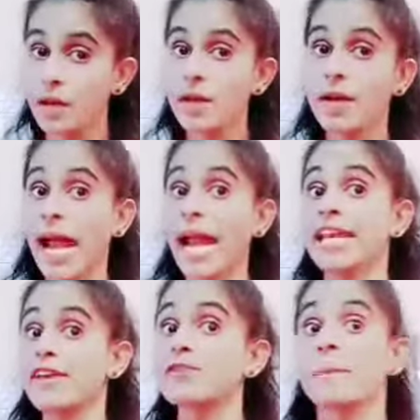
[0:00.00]
and if
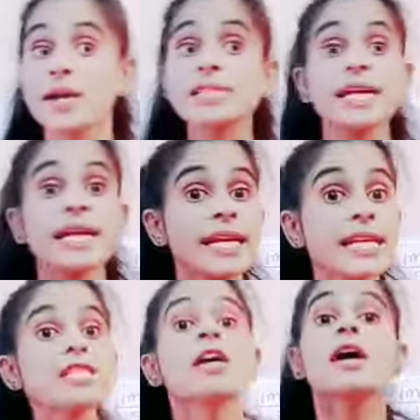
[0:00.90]
the person is
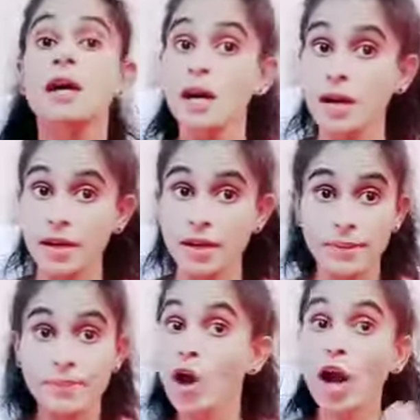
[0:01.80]

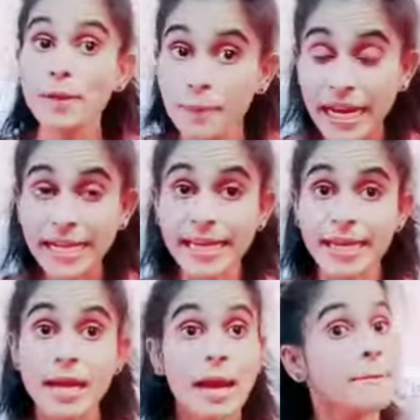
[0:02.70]
not bleeding
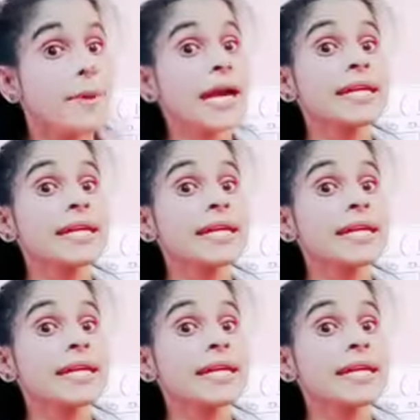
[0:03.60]
but